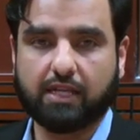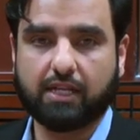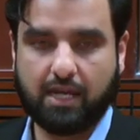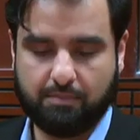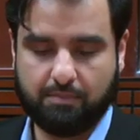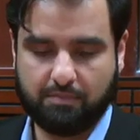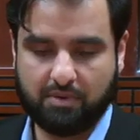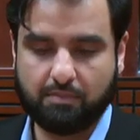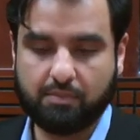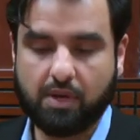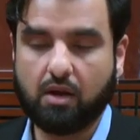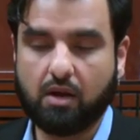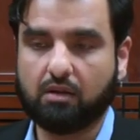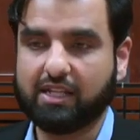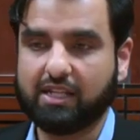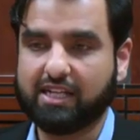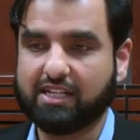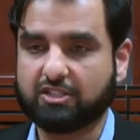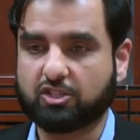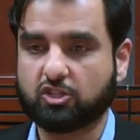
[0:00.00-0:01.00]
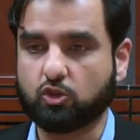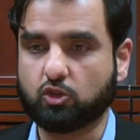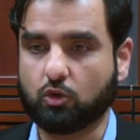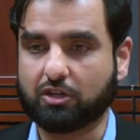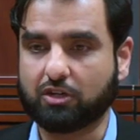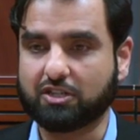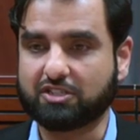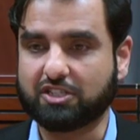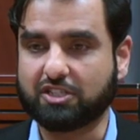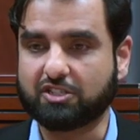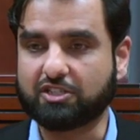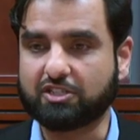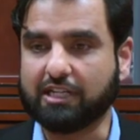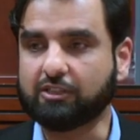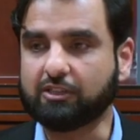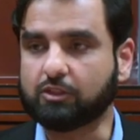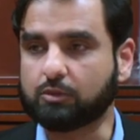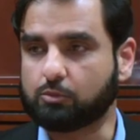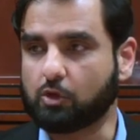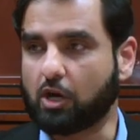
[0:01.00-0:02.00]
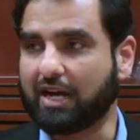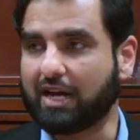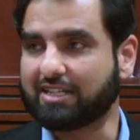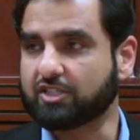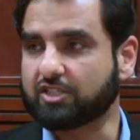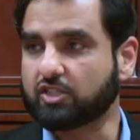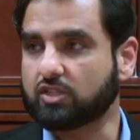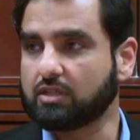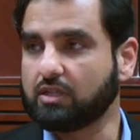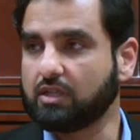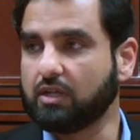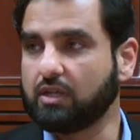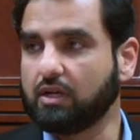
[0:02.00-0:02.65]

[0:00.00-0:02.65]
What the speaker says: a primarily historicist enterprise.